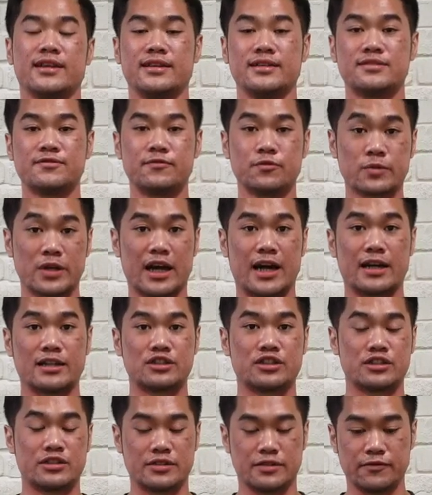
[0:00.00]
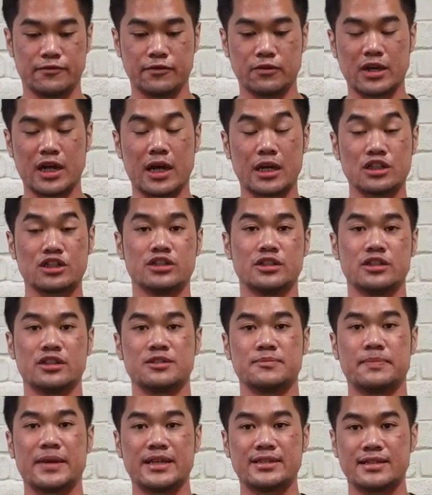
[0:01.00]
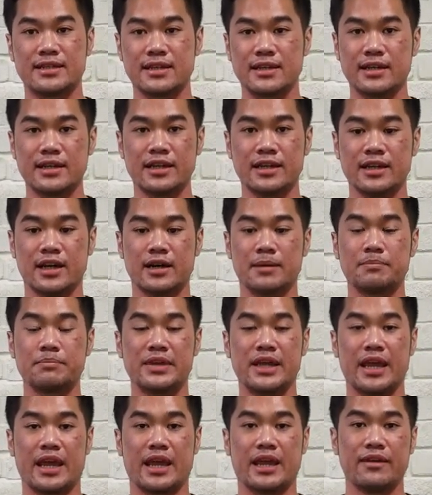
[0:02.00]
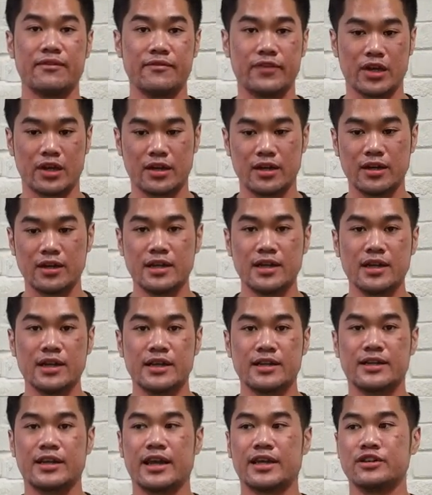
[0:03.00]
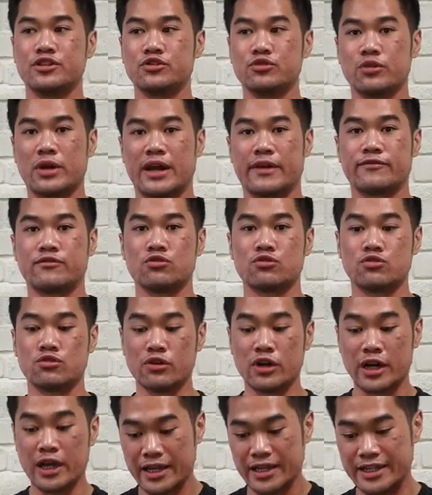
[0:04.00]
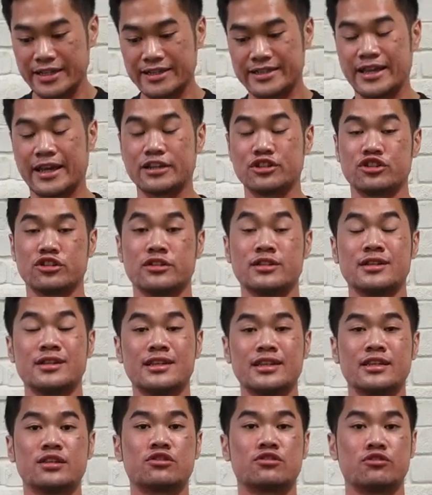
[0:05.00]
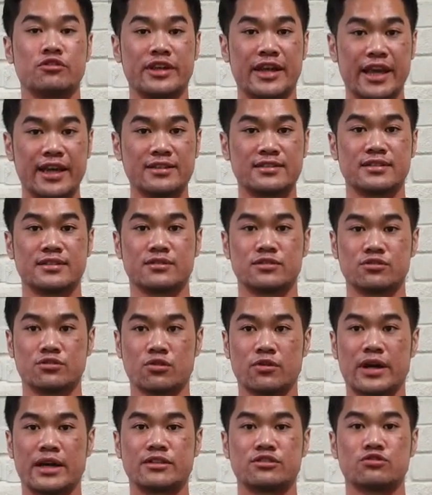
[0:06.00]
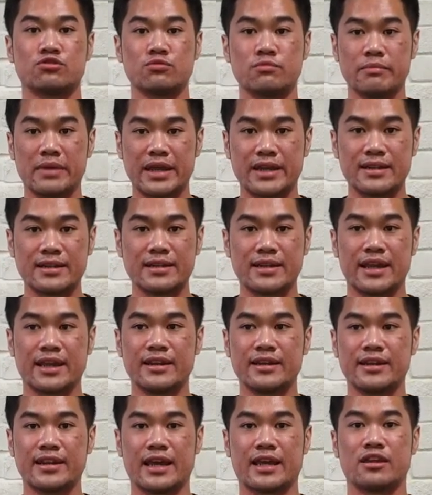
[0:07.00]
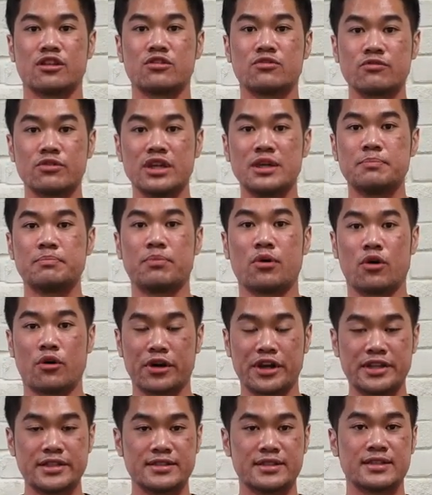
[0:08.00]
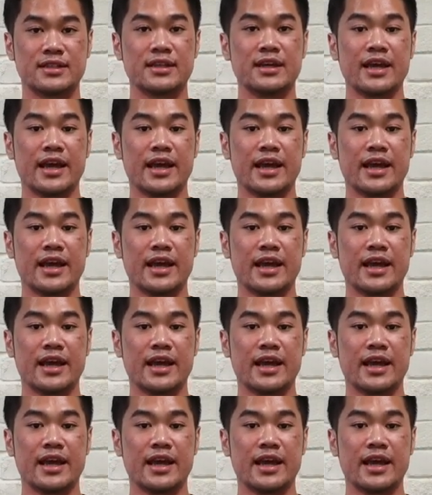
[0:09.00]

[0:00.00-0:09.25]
is foot arch? Foot arch is basically a behavior that you have to intentionally create so as to maintain that three-point